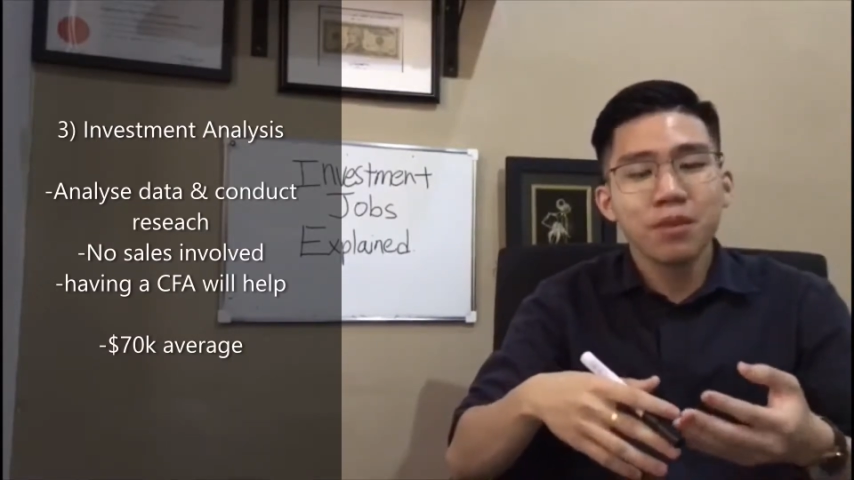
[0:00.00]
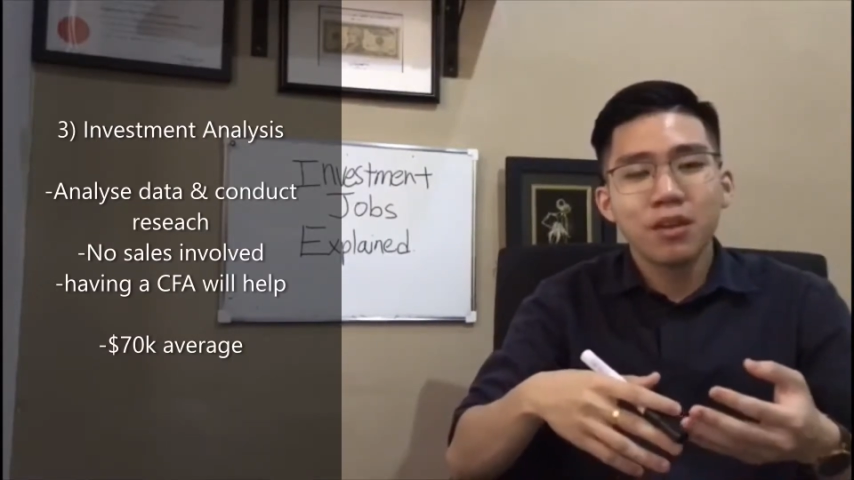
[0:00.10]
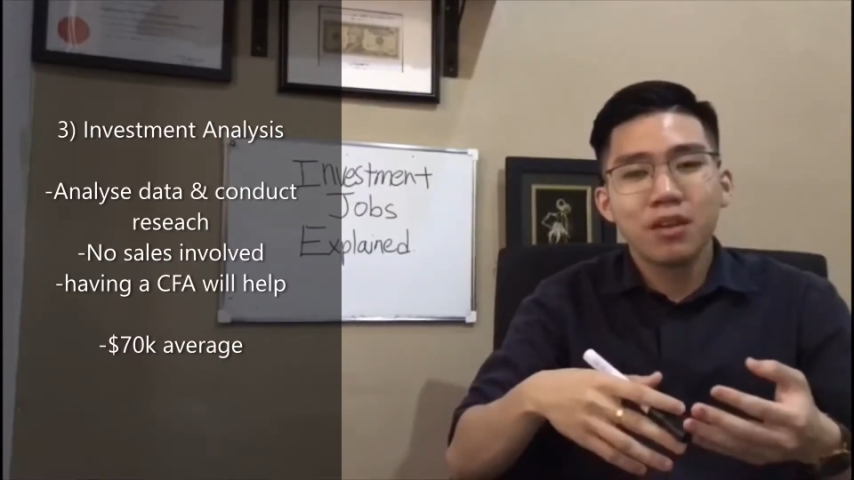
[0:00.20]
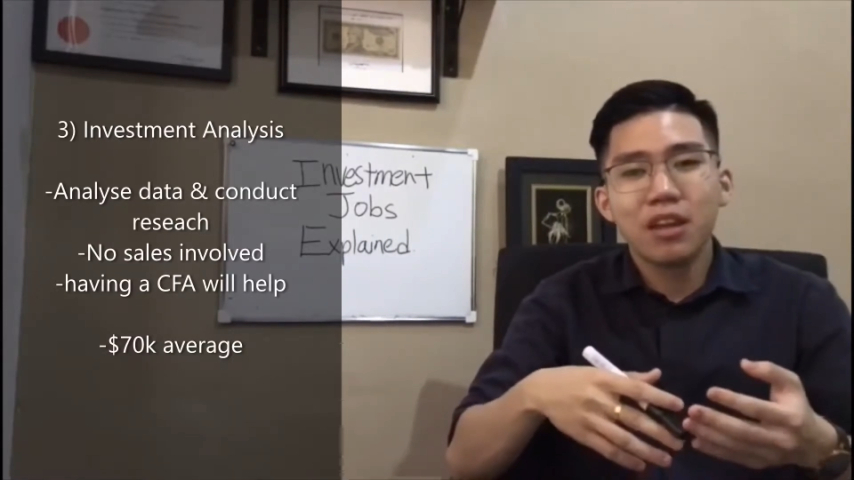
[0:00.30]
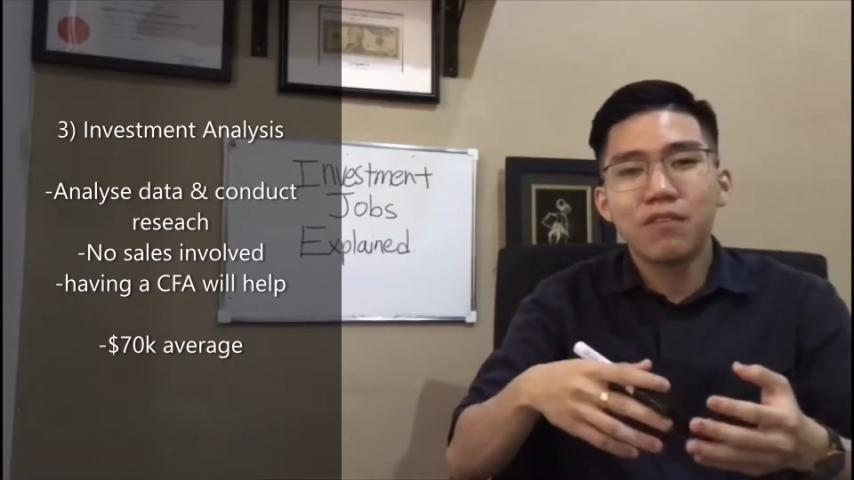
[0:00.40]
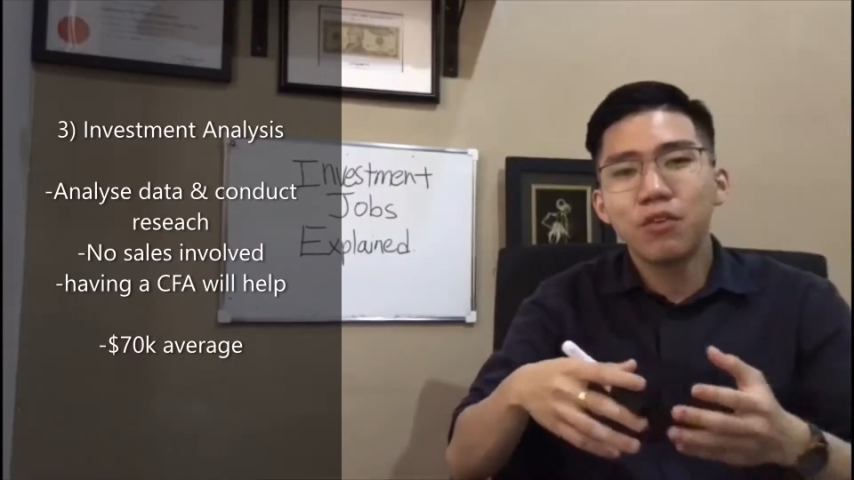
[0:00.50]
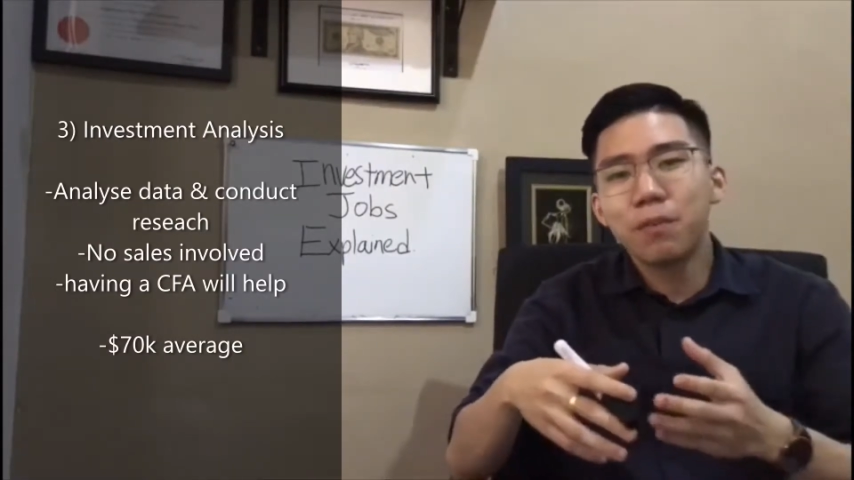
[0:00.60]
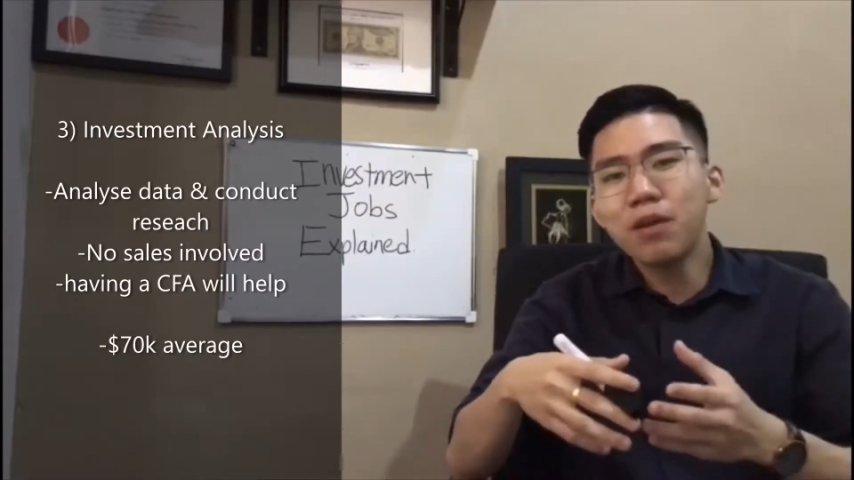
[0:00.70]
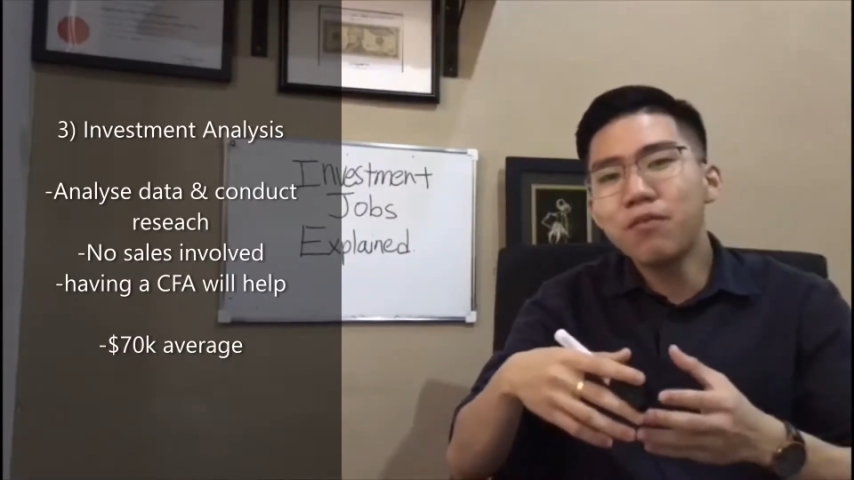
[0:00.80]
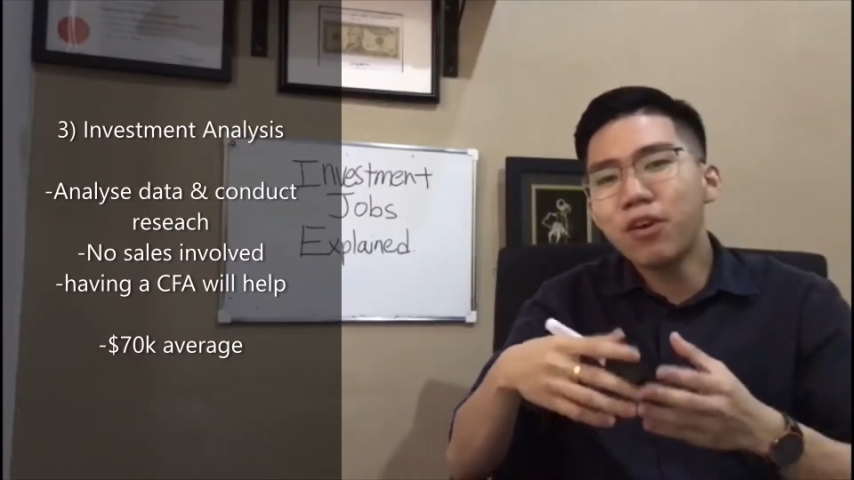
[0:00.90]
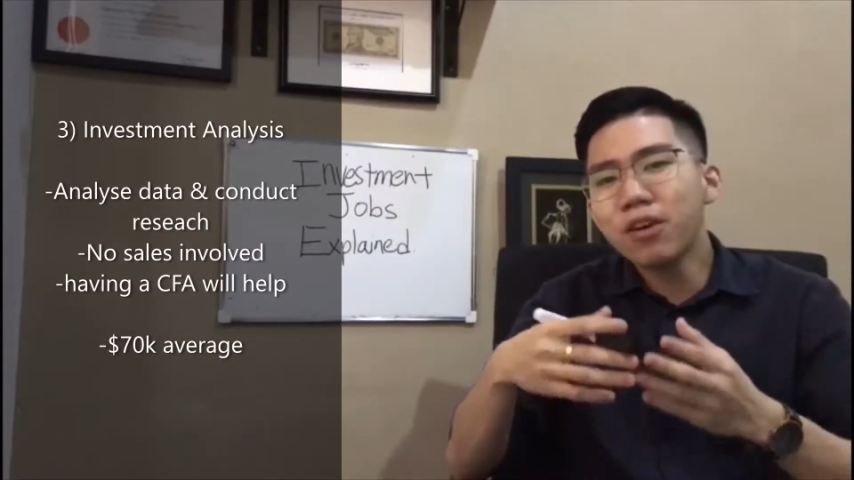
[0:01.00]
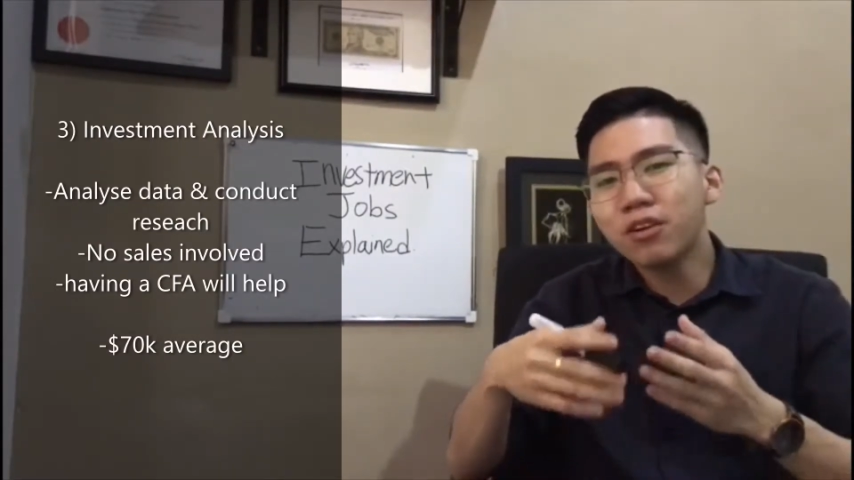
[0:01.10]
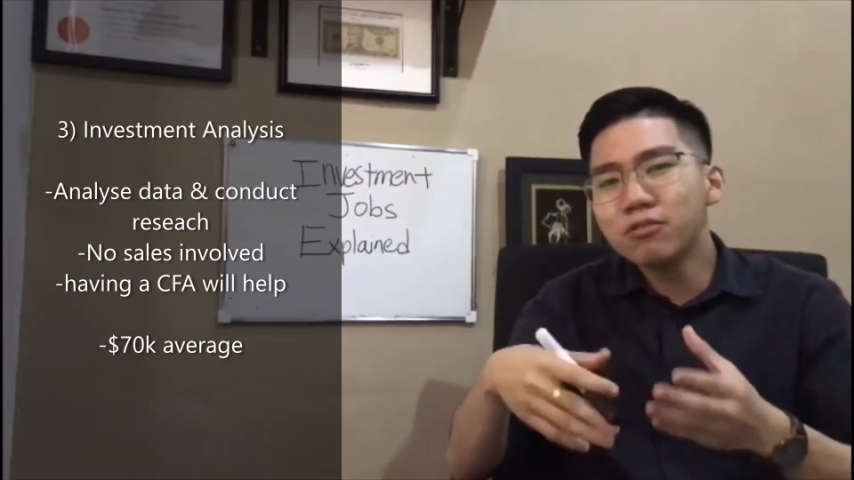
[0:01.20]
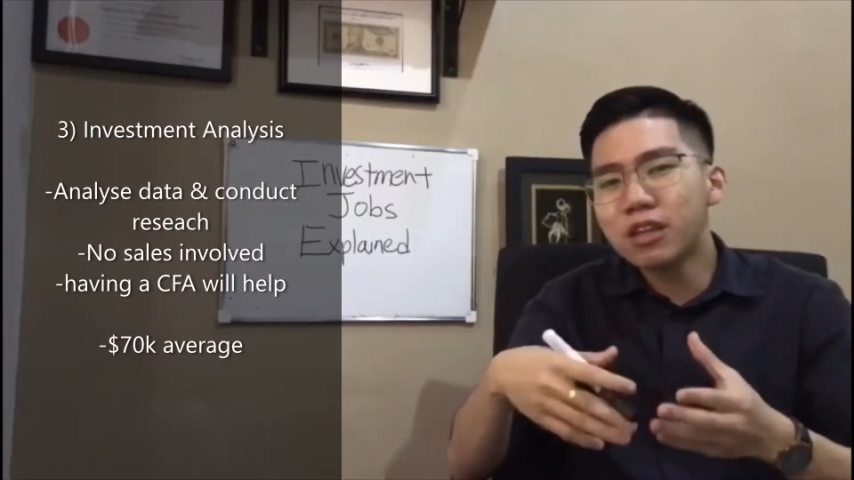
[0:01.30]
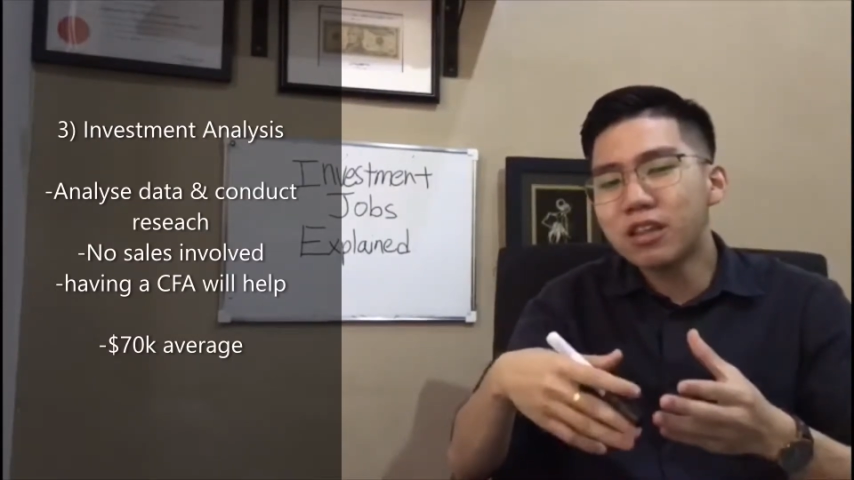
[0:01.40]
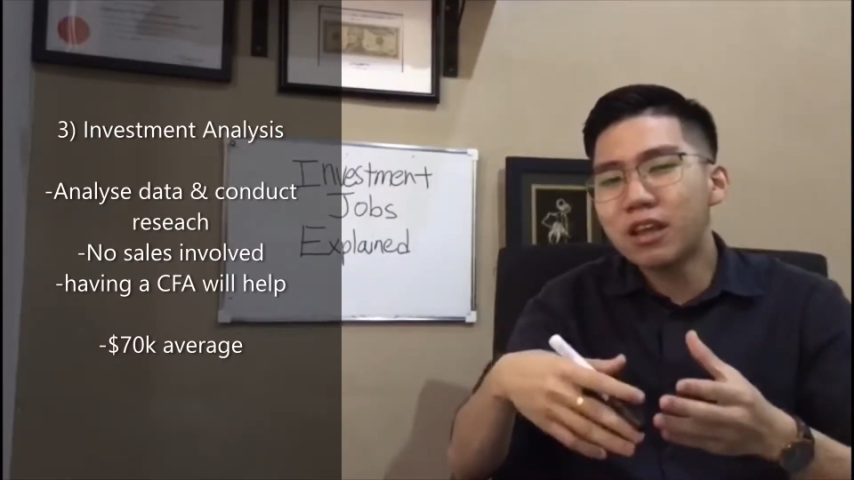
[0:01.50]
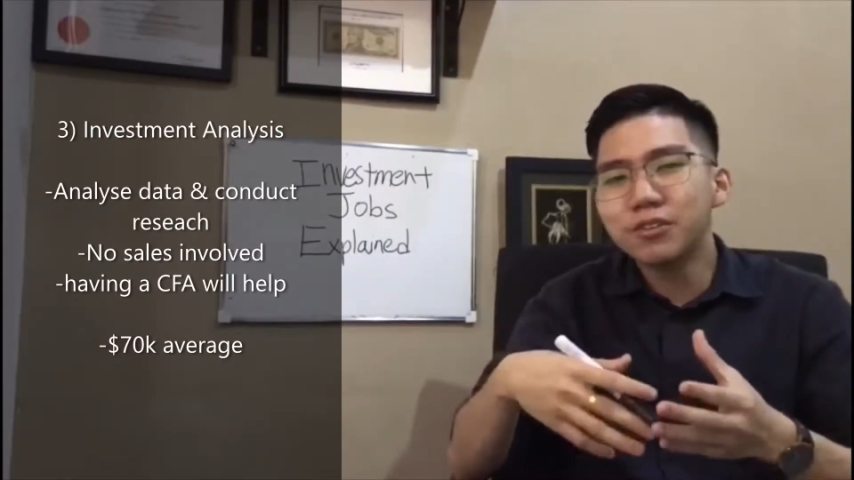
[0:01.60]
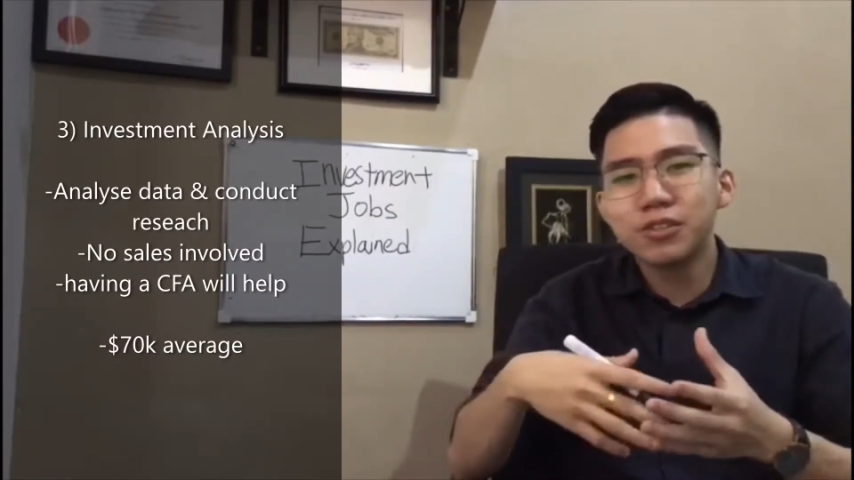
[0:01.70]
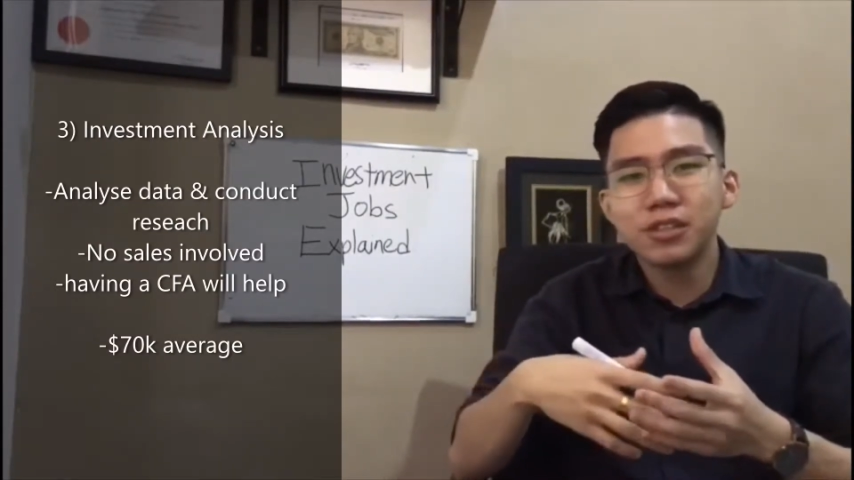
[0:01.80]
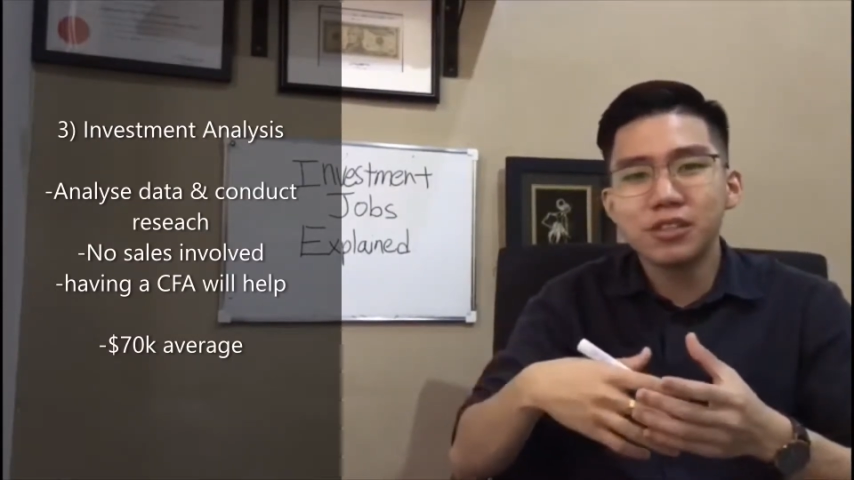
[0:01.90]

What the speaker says: They have to pay very close attention